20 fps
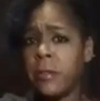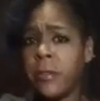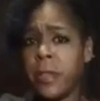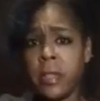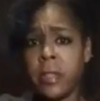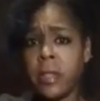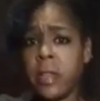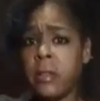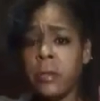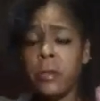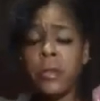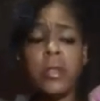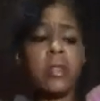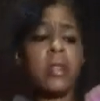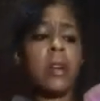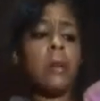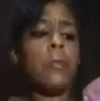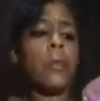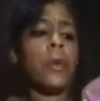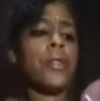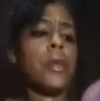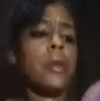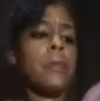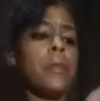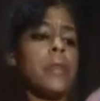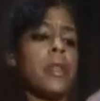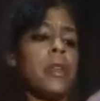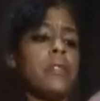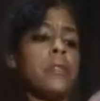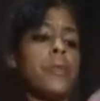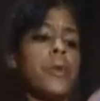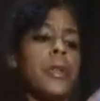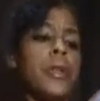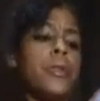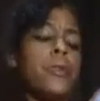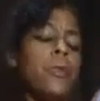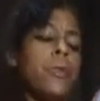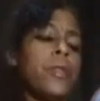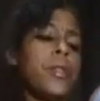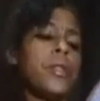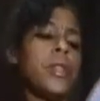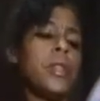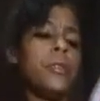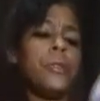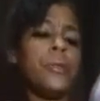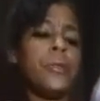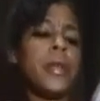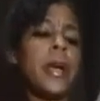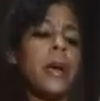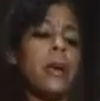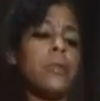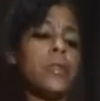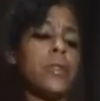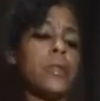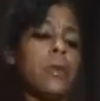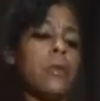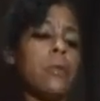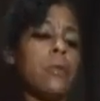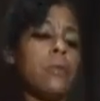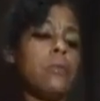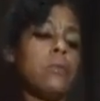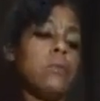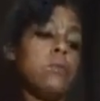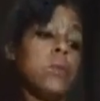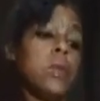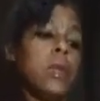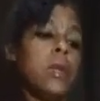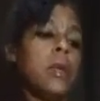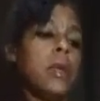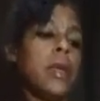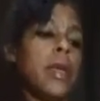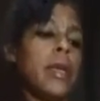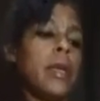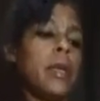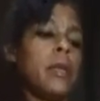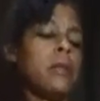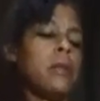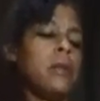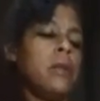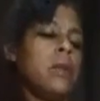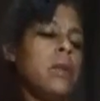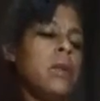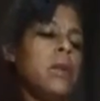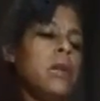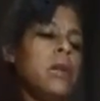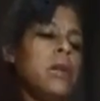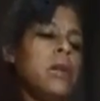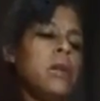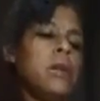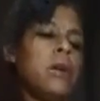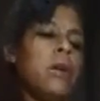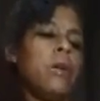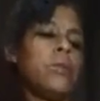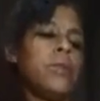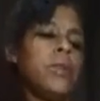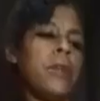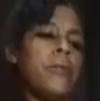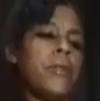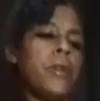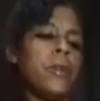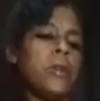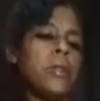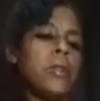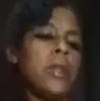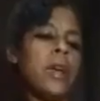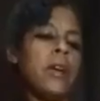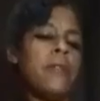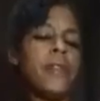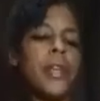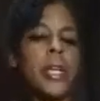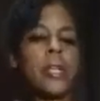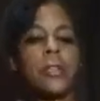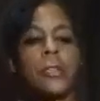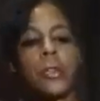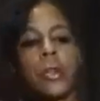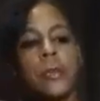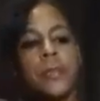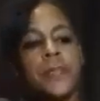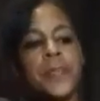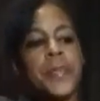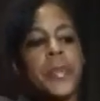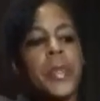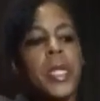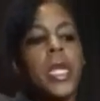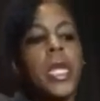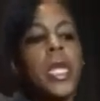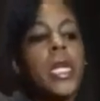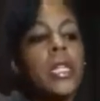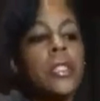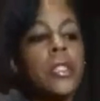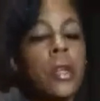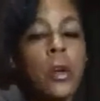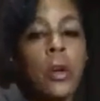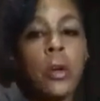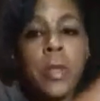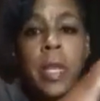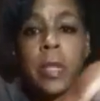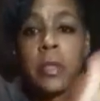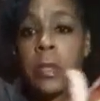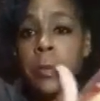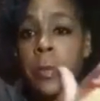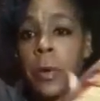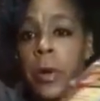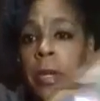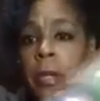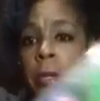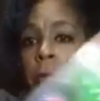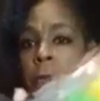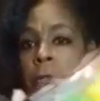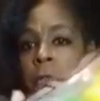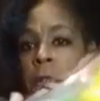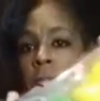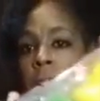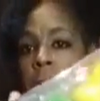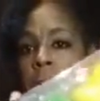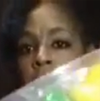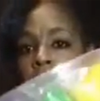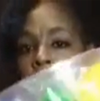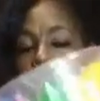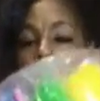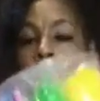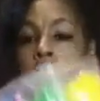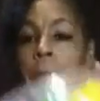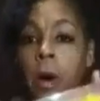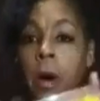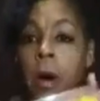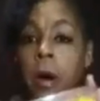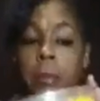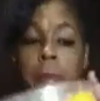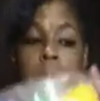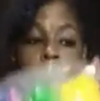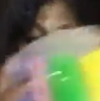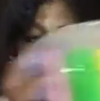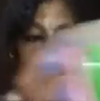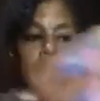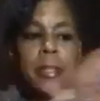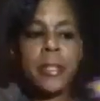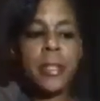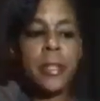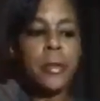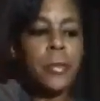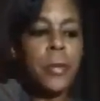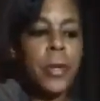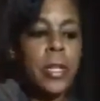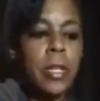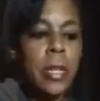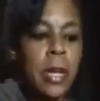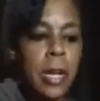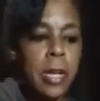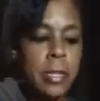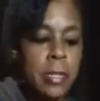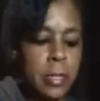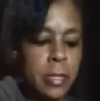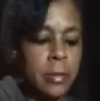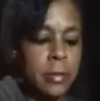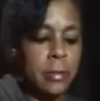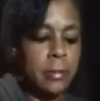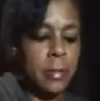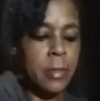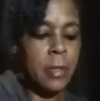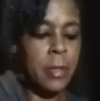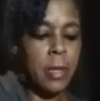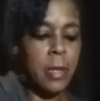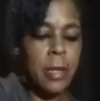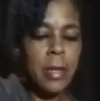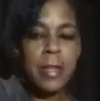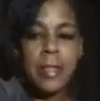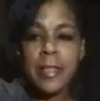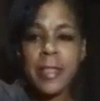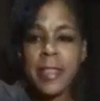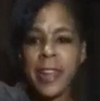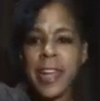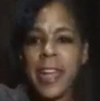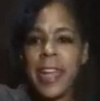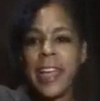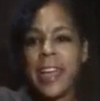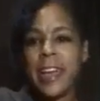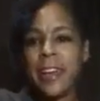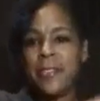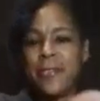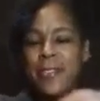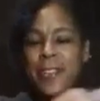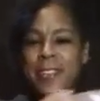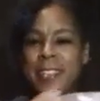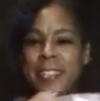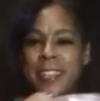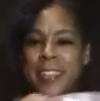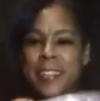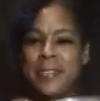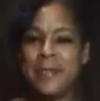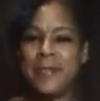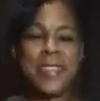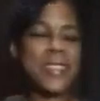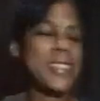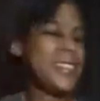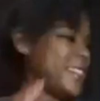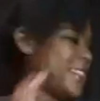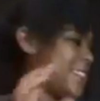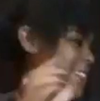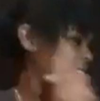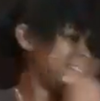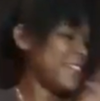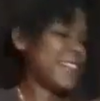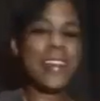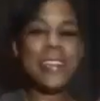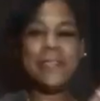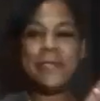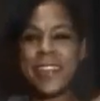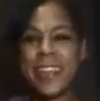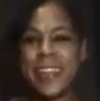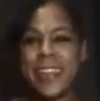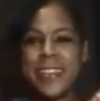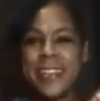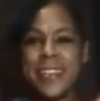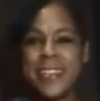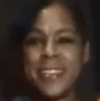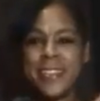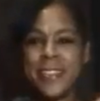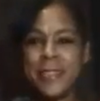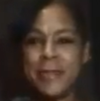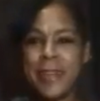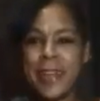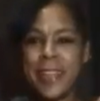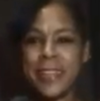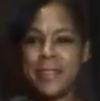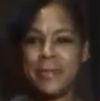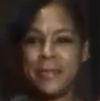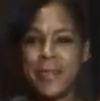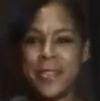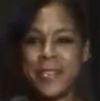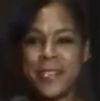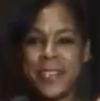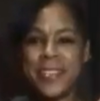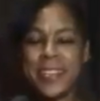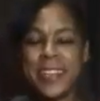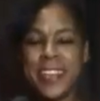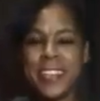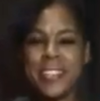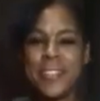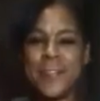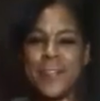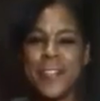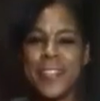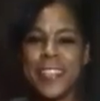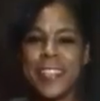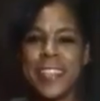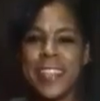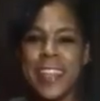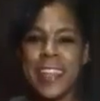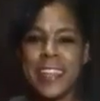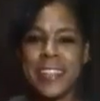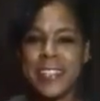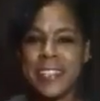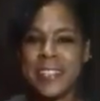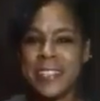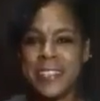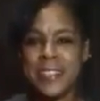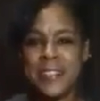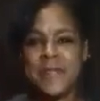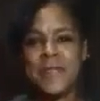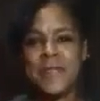I don't think they used to come with it, but that's pretty cool that they do now. So, hey, it never hurts to have an extra. So that's a brand new tub that I bought because I didn't realize that I had one that had been sitting right back here on my computer desk for the last